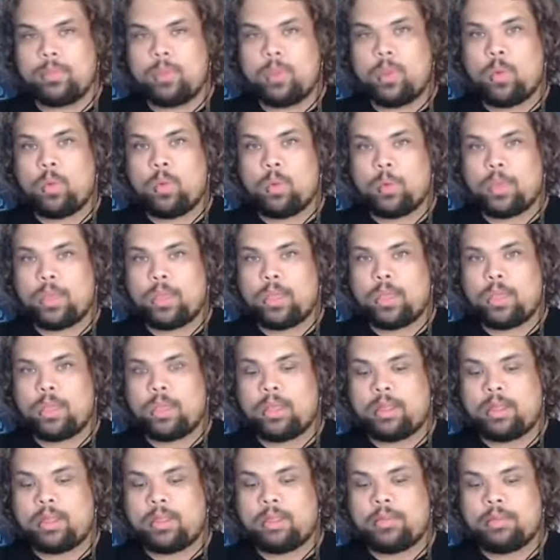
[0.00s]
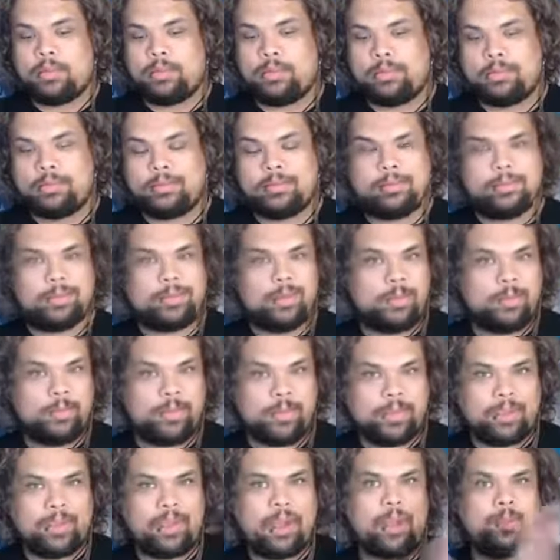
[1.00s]
will be
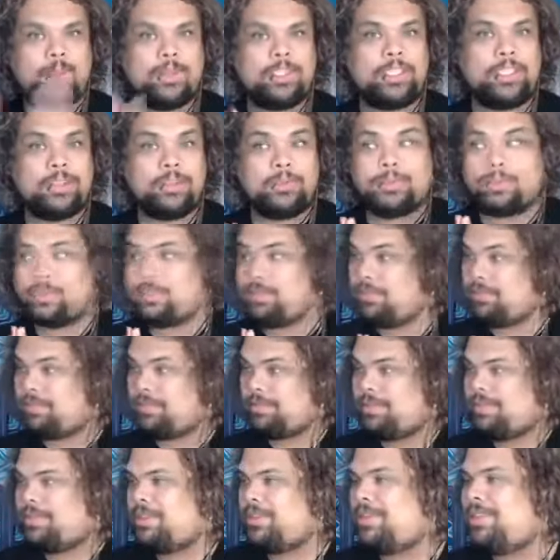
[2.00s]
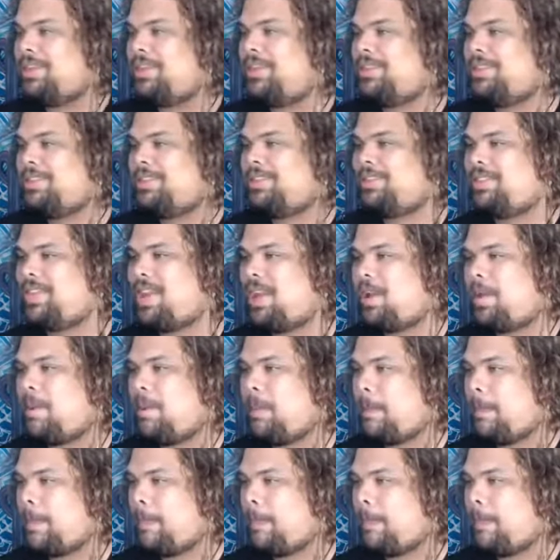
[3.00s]
the card we choose. So,